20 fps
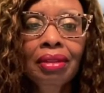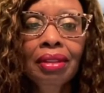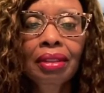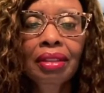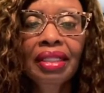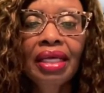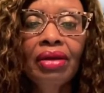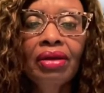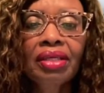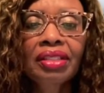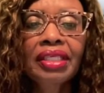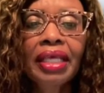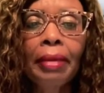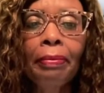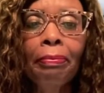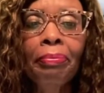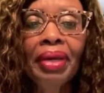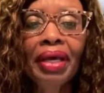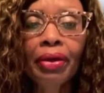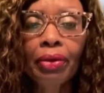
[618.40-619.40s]
There is
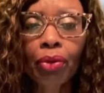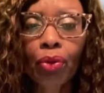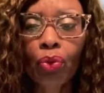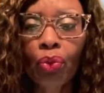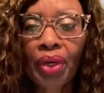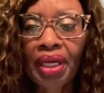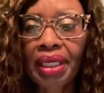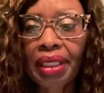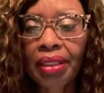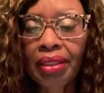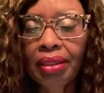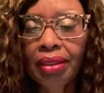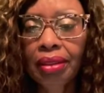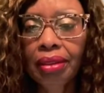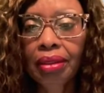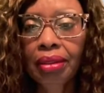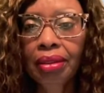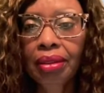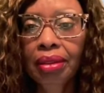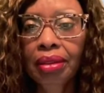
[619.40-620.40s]
a better way
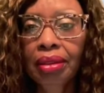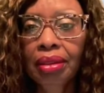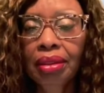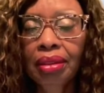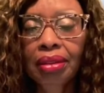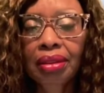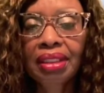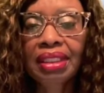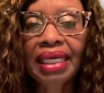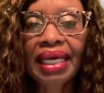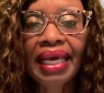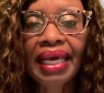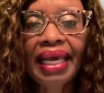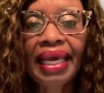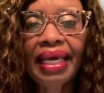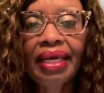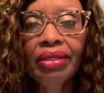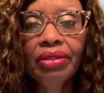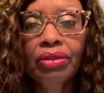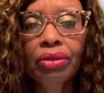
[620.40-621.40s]
to
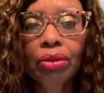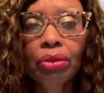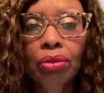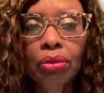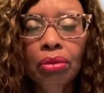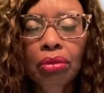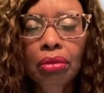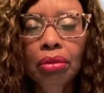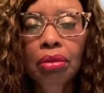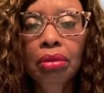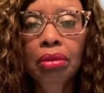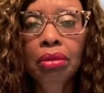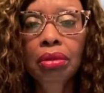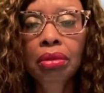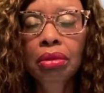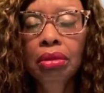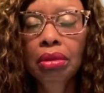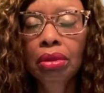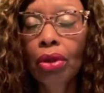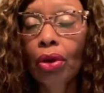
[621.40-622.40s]
handle
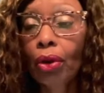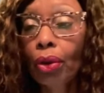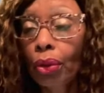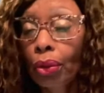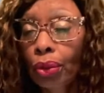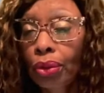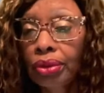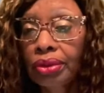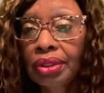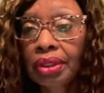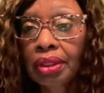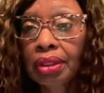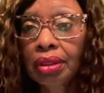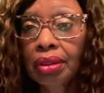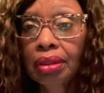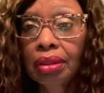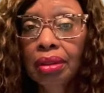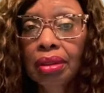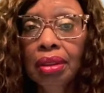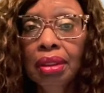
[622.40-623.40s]
hurt,
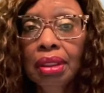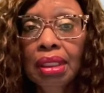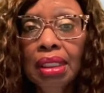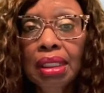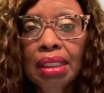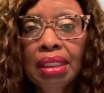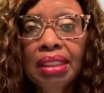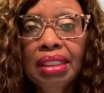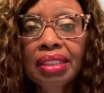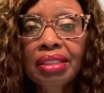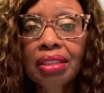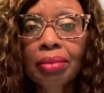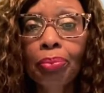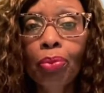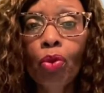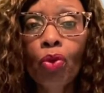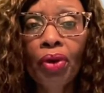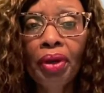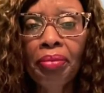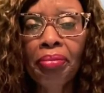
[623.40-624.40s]

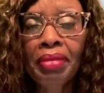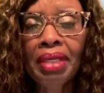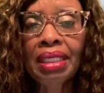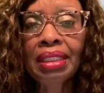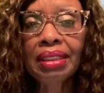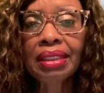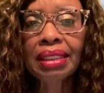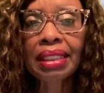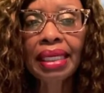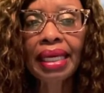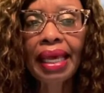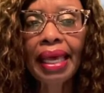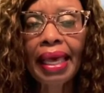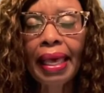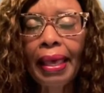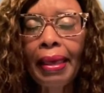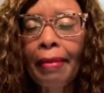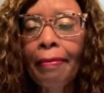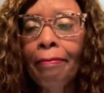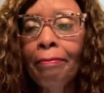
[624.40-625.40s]
disappointment,
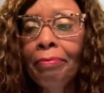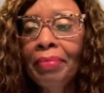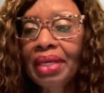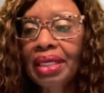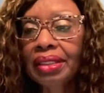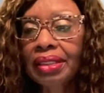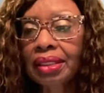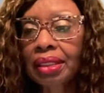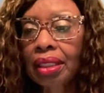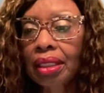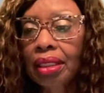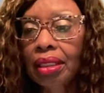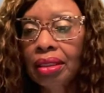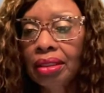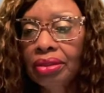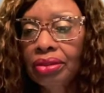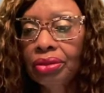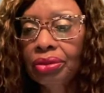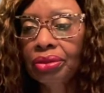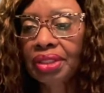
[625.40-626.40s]
and
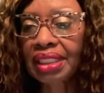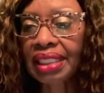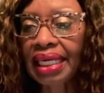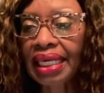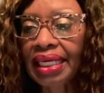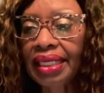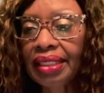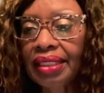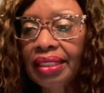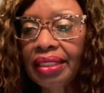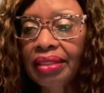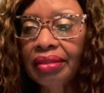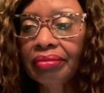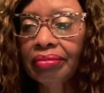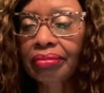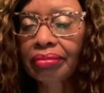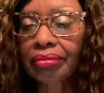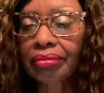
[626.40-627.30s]
misunderstanding.